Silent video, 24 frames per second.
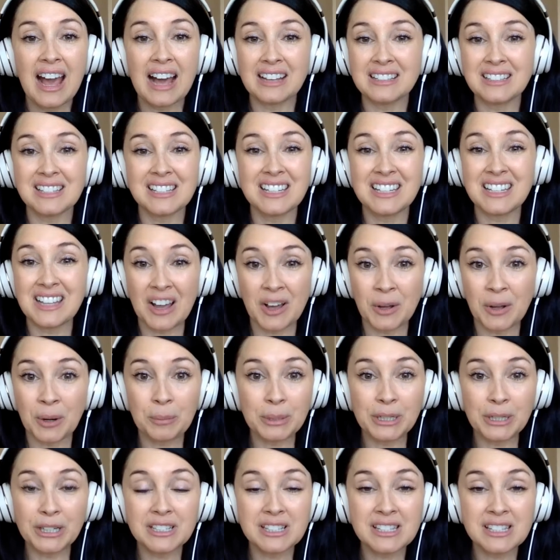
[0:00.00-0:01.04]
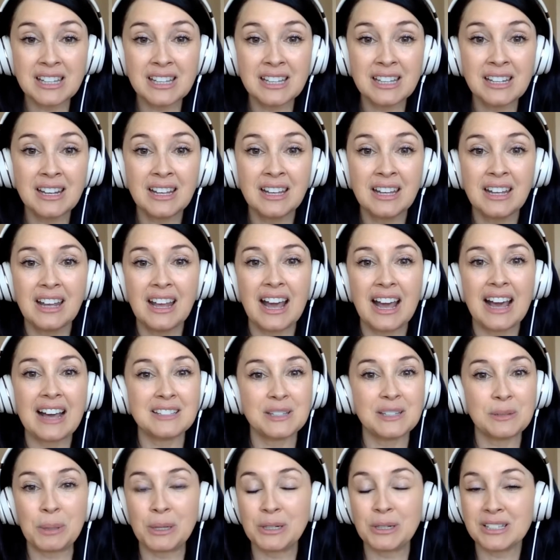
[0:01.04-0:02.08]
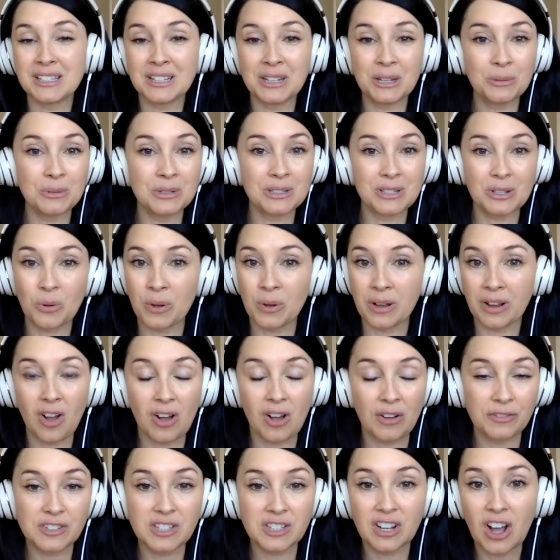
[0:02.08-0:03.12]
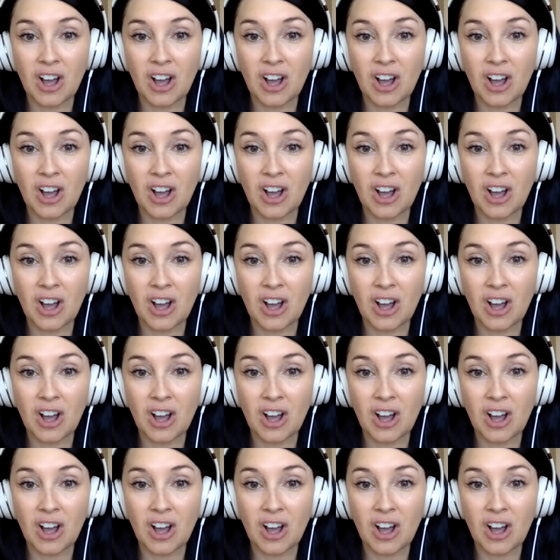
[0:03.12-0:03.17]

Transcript: as a young person, as a person who is going off to